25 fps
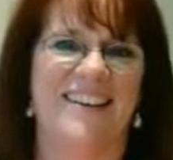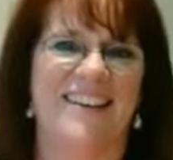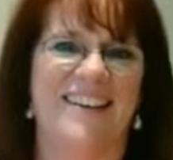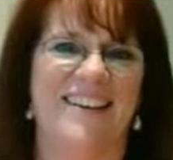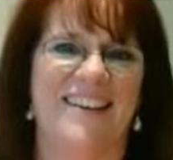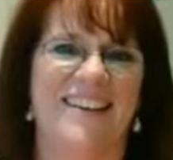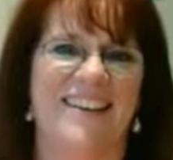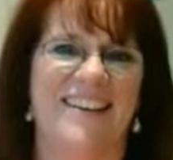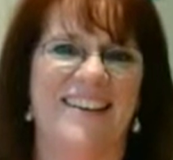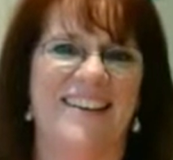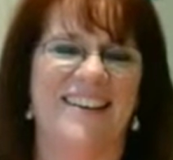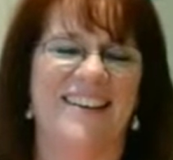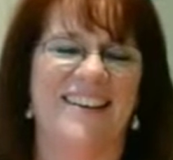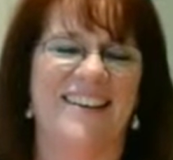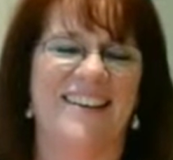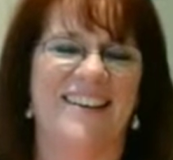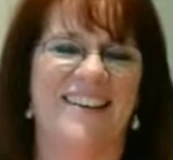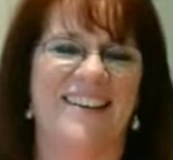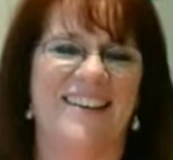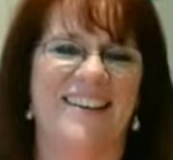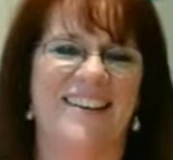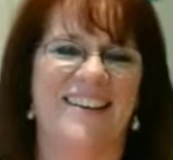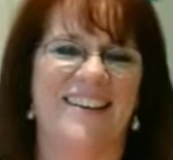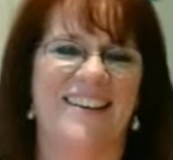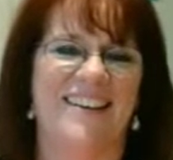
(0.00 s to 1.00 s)

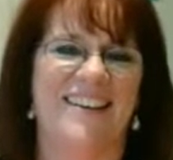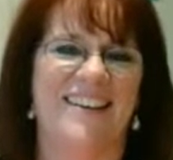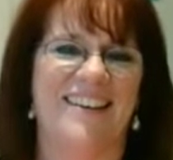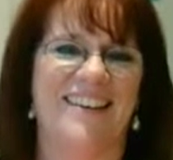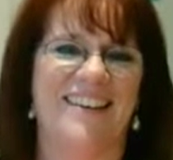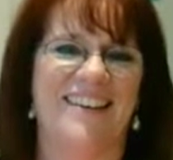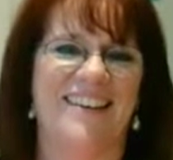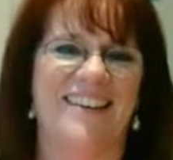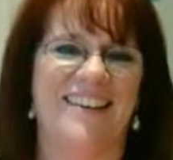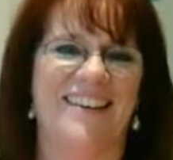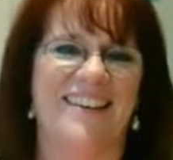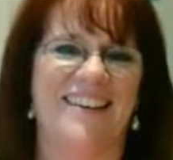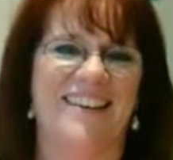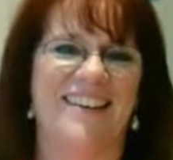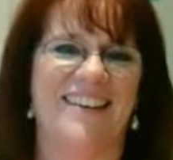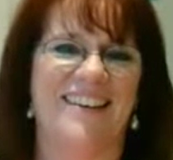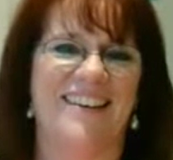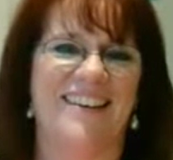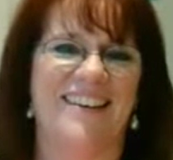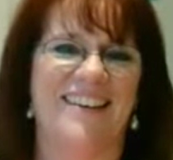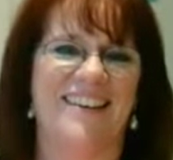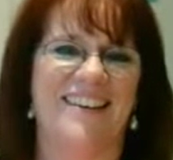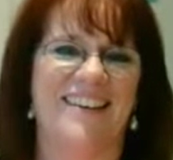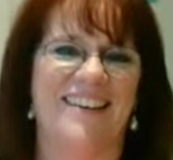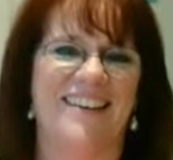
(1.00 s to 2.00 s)

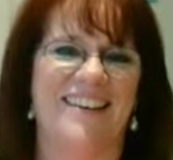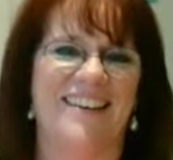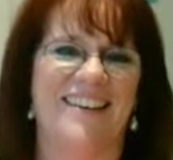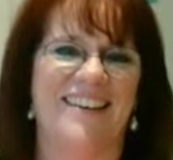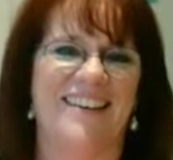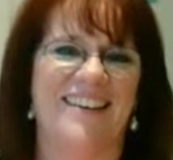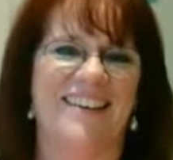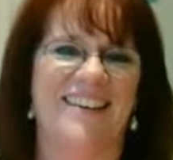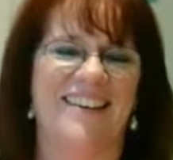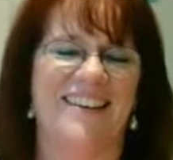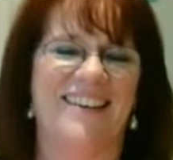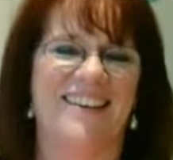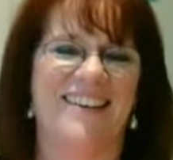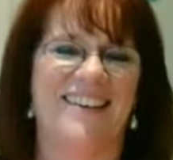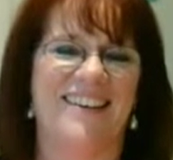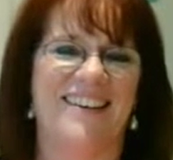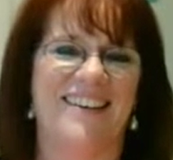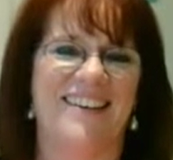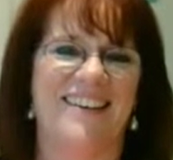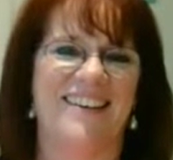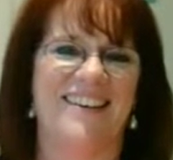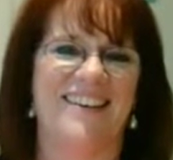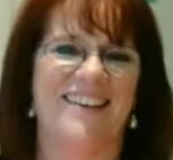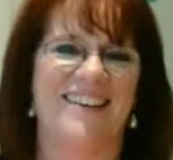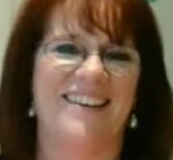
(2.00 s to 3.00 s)
This person isn't speaking.